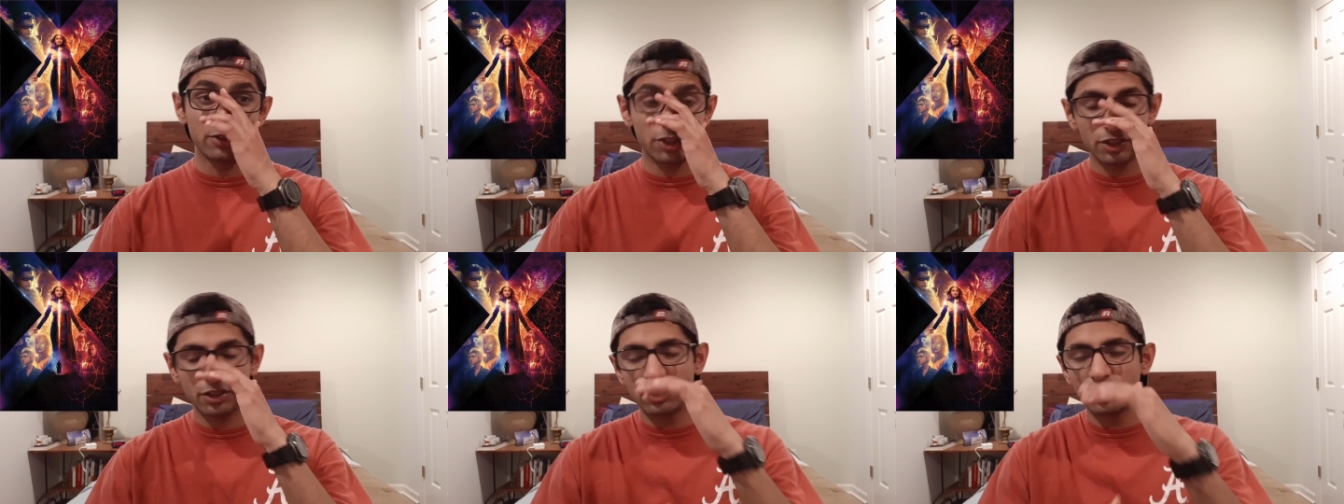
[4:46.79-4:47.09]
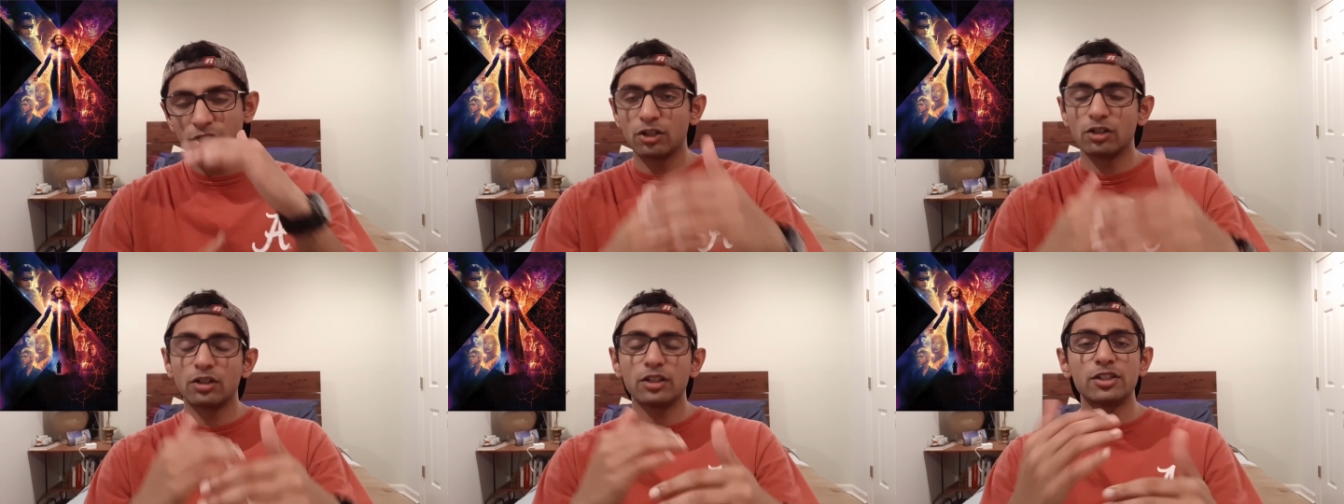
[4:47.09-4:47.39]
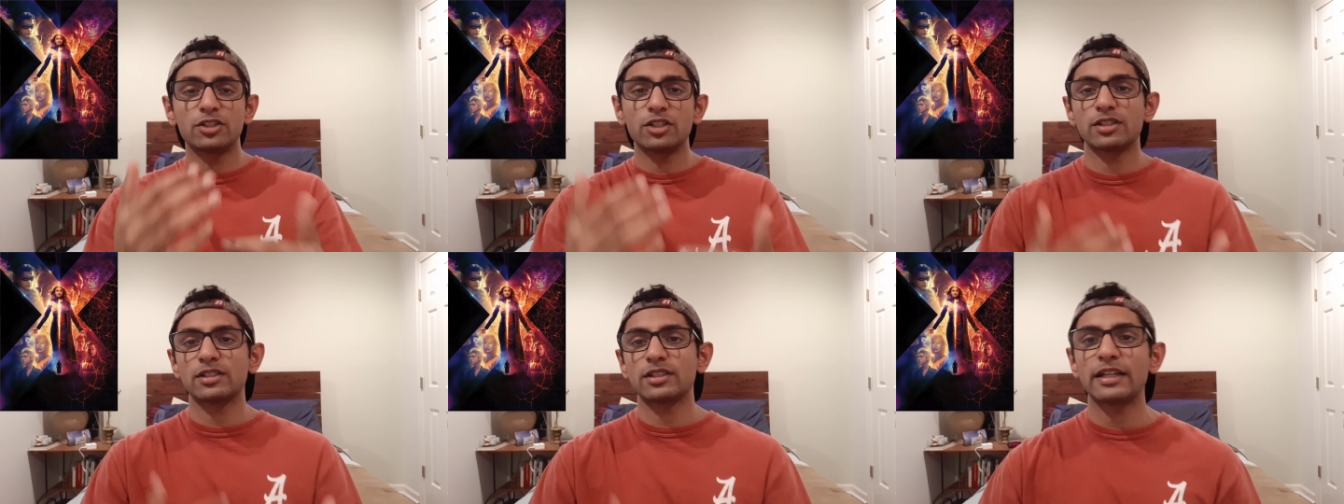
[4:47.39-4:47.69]
She literally
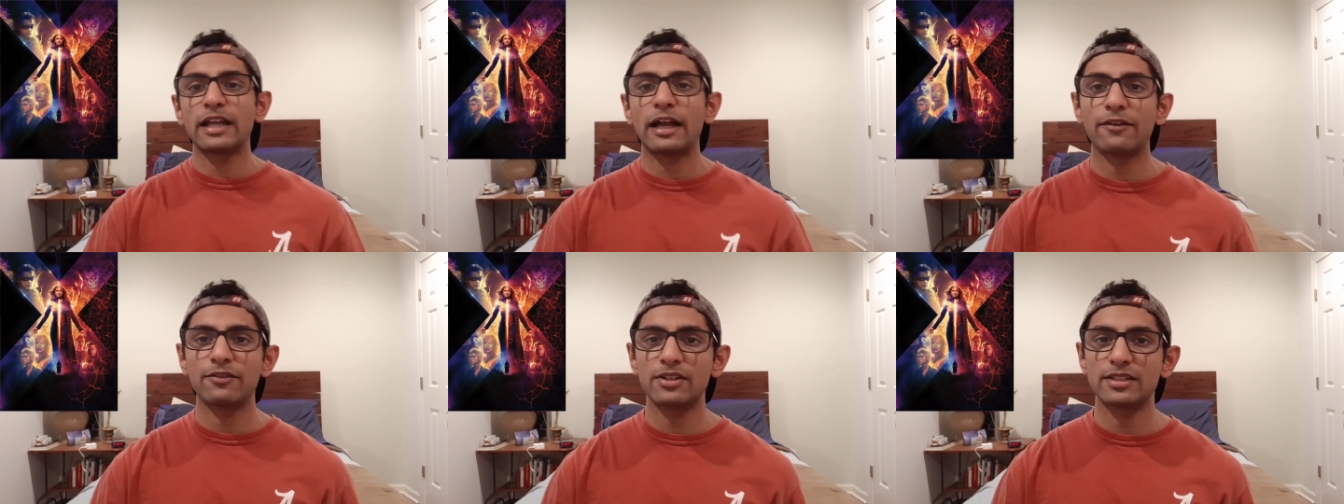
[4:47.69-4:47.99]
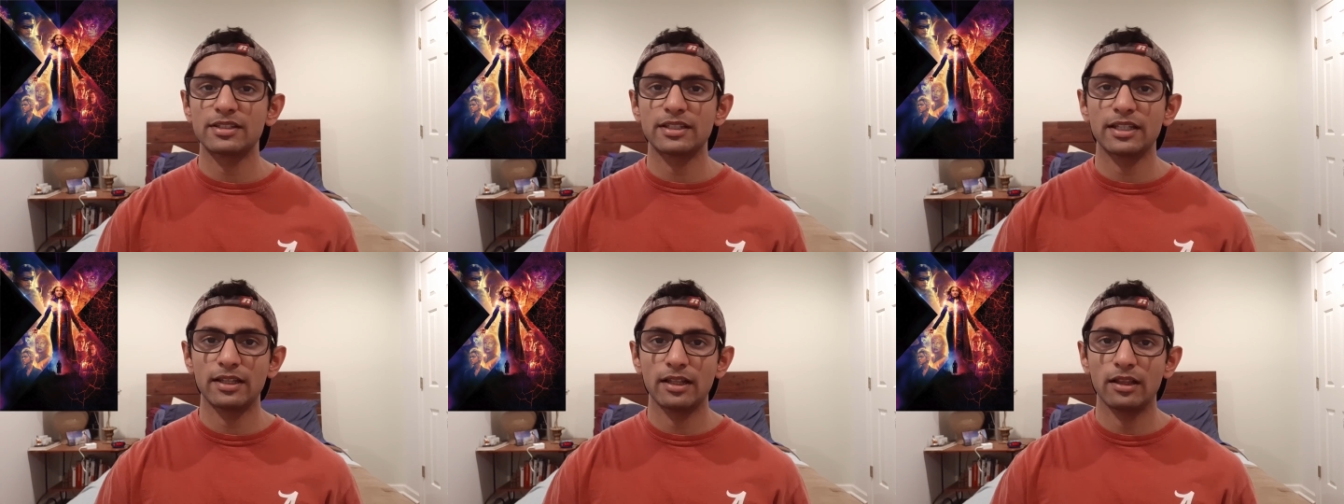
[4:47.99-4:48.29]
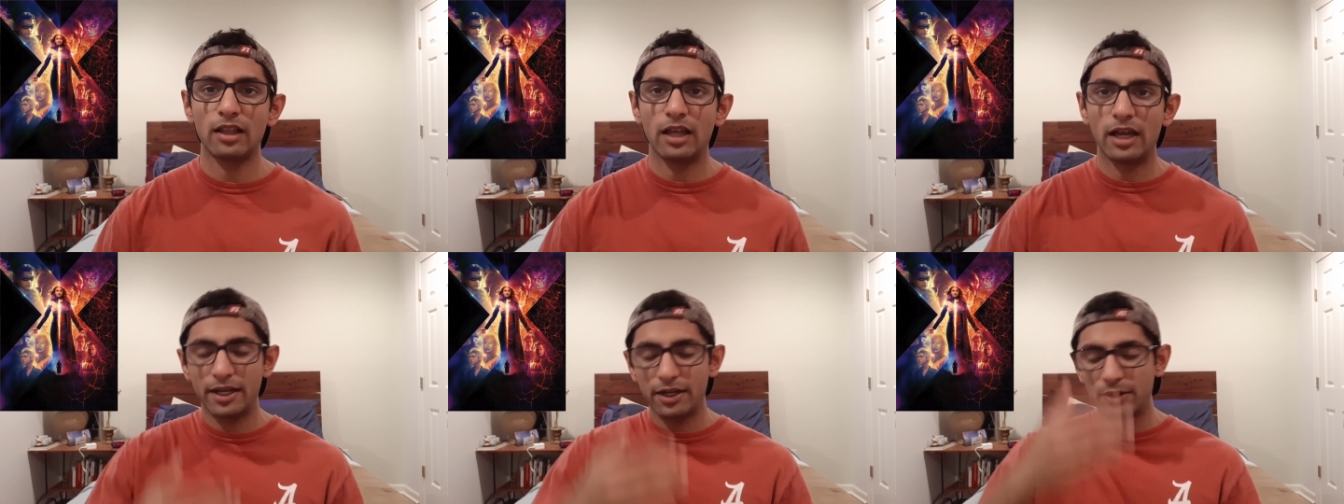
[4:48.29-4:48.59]
just didn't have to say that
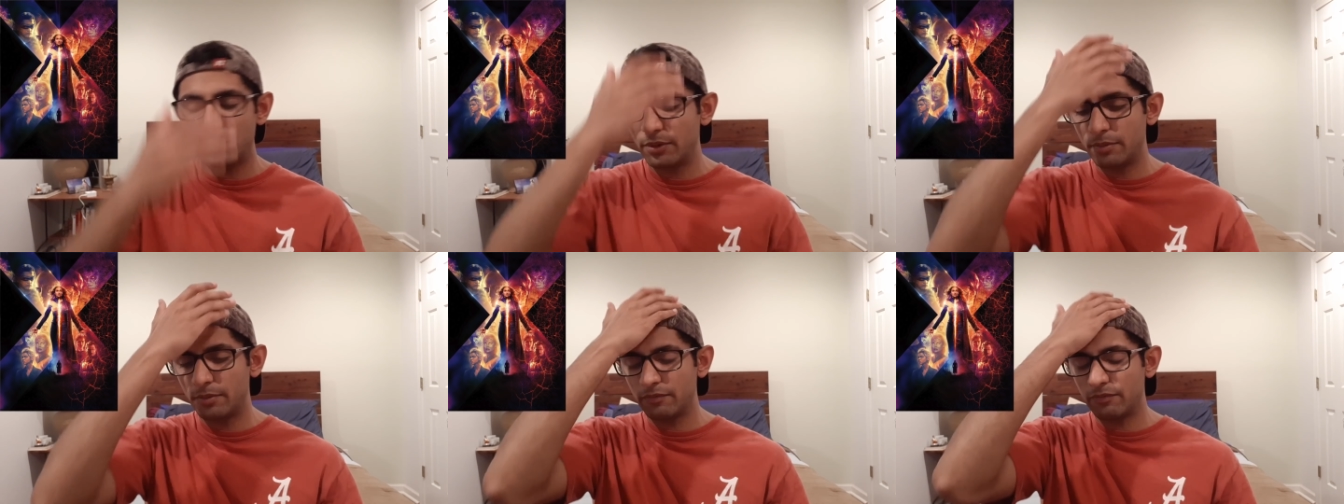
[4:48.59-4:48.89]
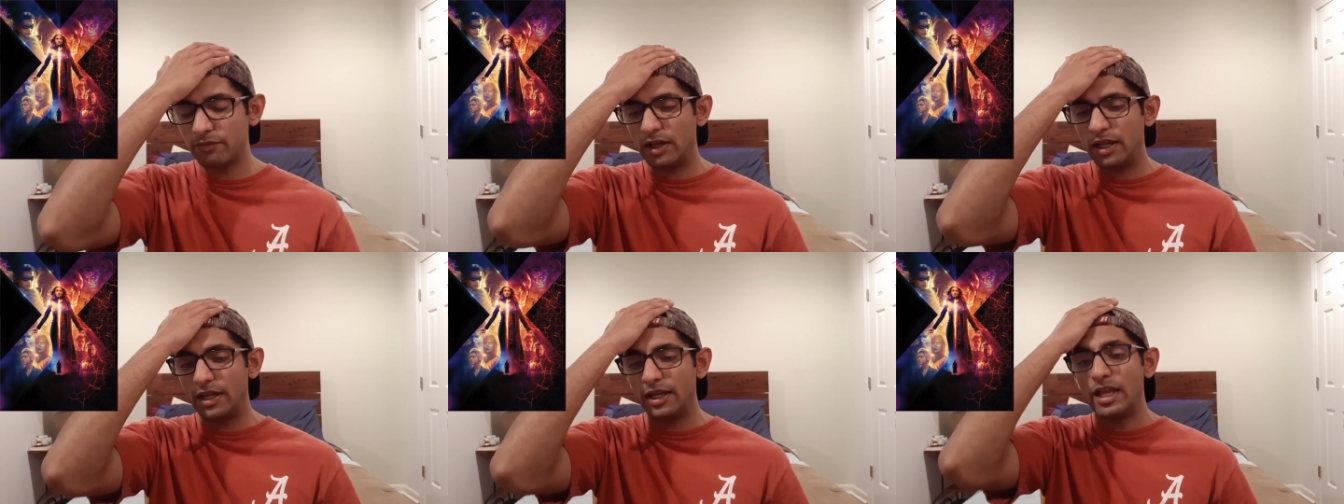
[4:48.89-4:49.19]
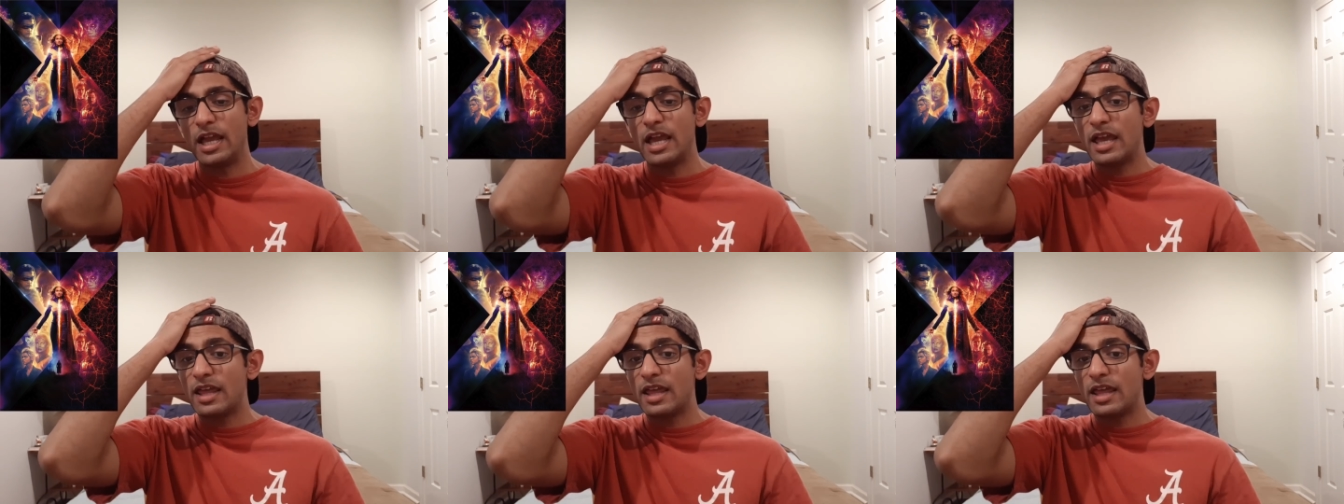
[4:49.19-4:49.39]
line and it would have been fine.